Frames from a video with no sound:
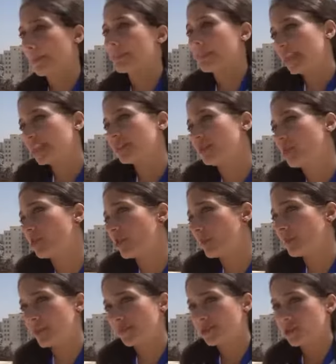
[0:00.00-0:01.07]
This
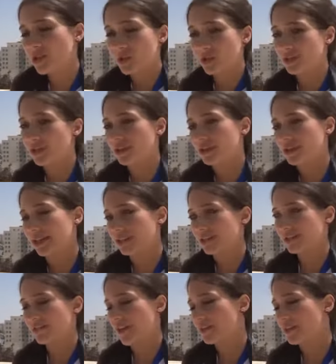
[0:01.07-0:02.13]
program gives you a
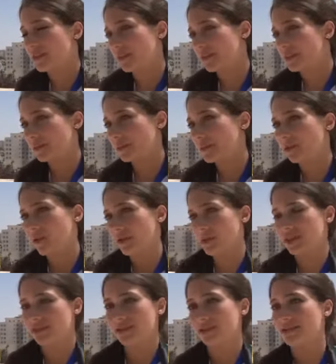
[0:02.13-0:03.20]
taste of everything. This program
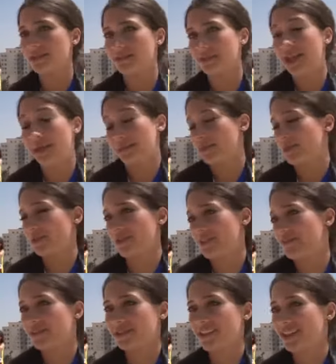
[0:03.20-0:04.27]
is, I'm so
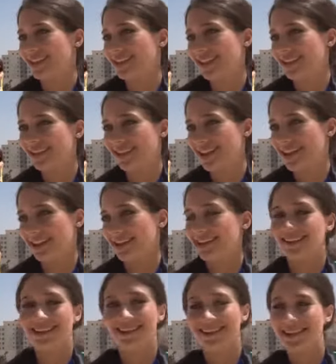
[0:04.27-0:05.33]
grateful
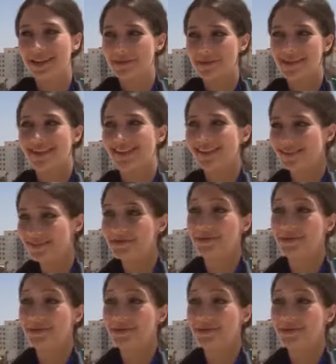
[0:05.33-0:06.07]
I'm here.